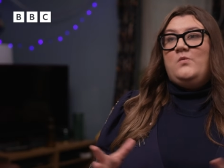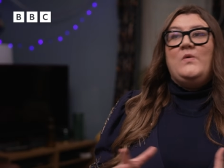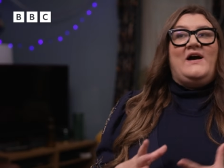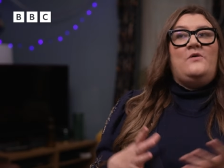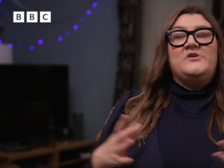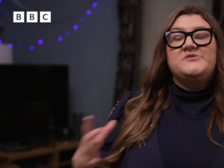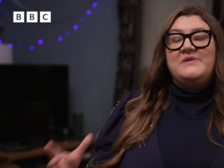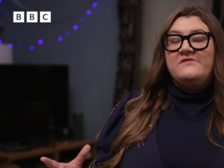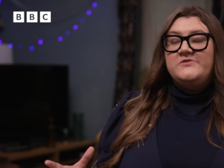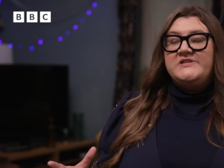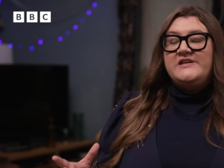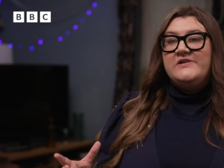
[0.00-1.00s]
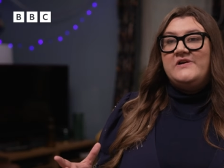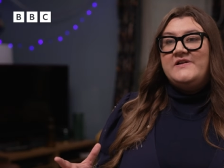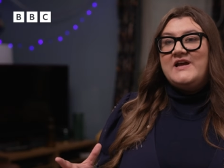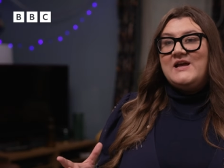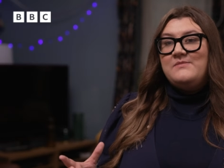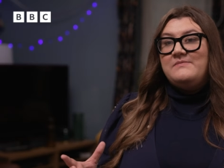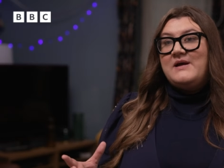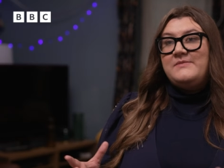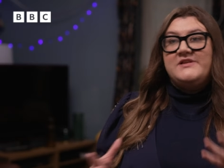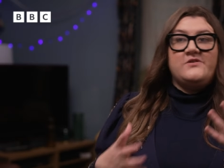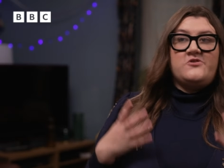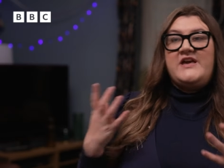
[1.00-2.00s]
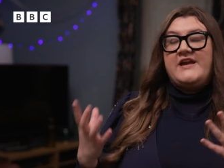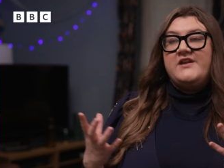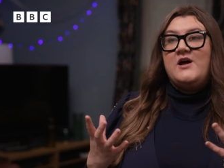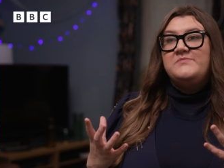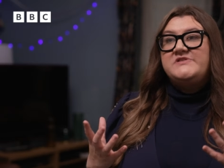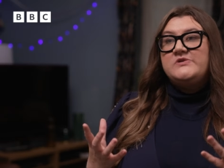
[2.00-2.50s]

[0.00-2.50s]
wow, where's my routine gone? I'm, I'm a little shaken up.